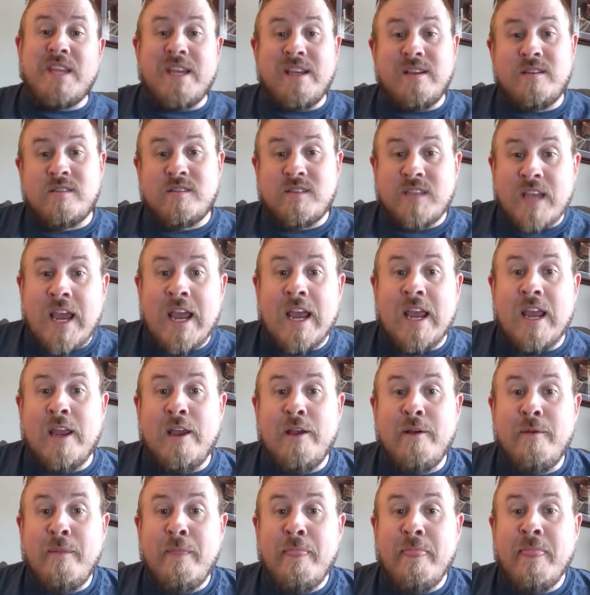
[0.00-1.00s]
they say.
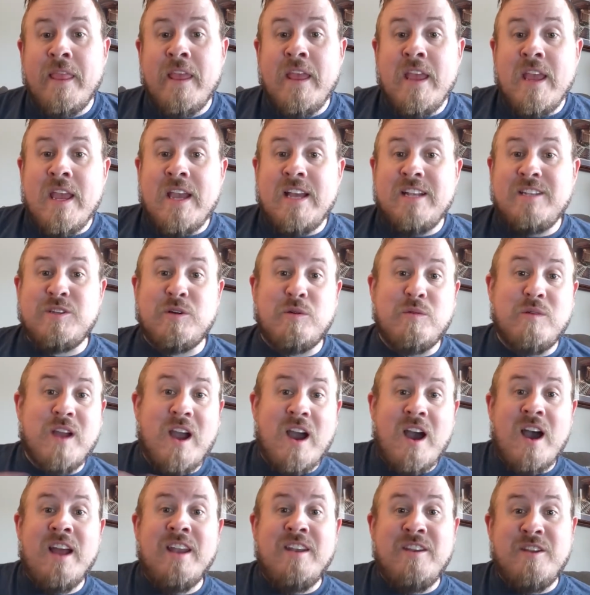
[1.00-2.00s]
And so
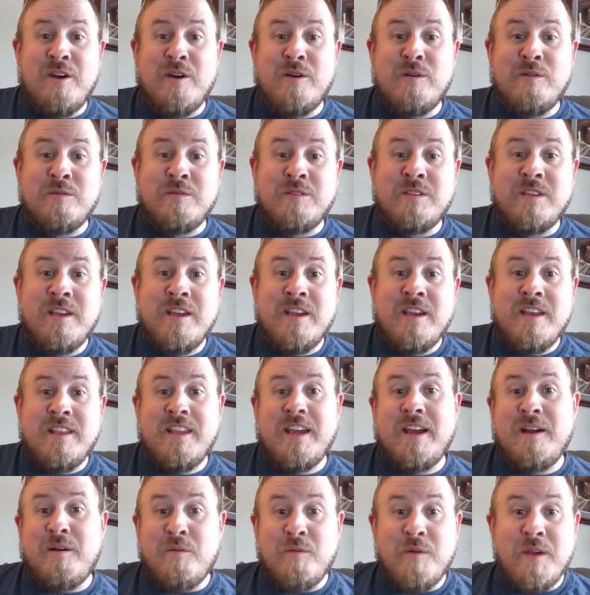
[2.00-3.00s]
God knows
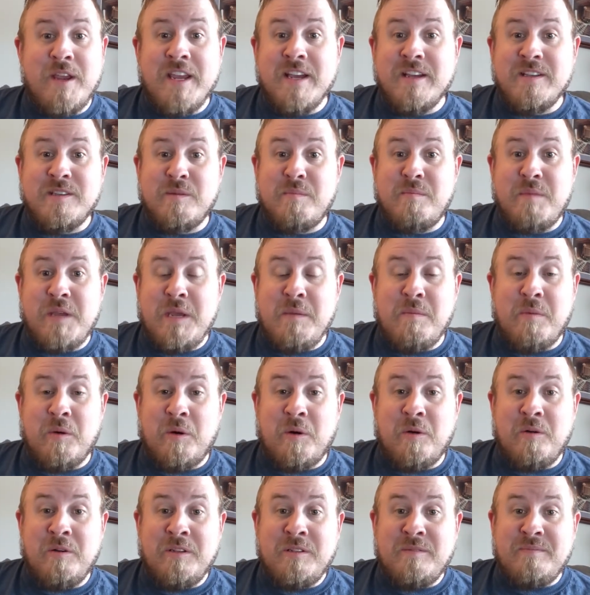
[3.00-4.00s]
that we as a
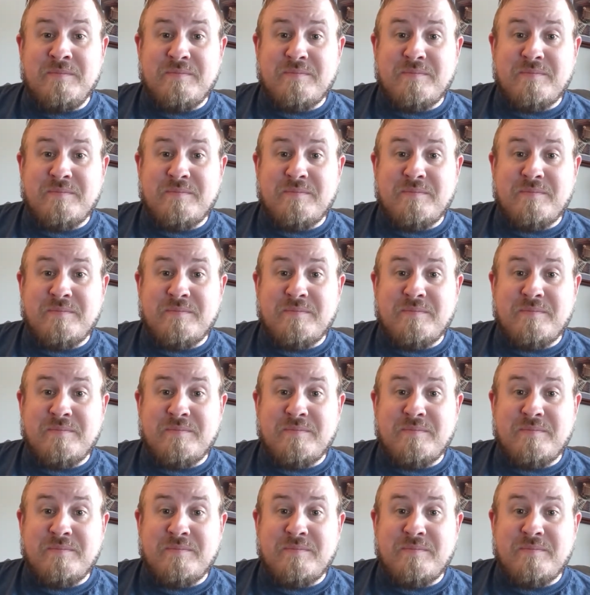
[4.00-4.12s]
people